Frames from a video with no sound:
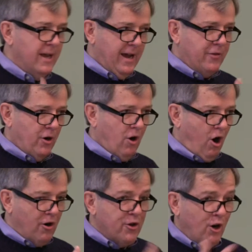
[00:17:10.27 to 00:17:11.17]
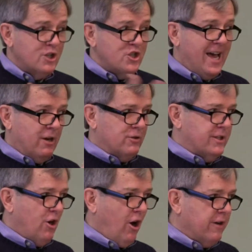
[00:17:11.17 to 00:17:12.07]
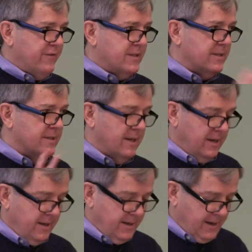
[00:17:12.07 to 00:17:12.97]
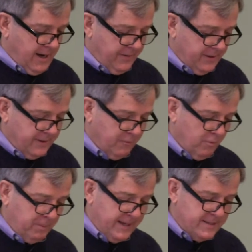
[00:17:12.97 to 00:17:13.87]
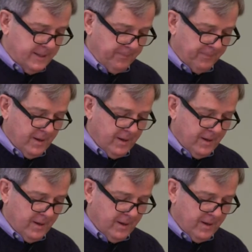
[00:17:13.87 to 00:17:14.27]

and there are shadows and artifices that replace it.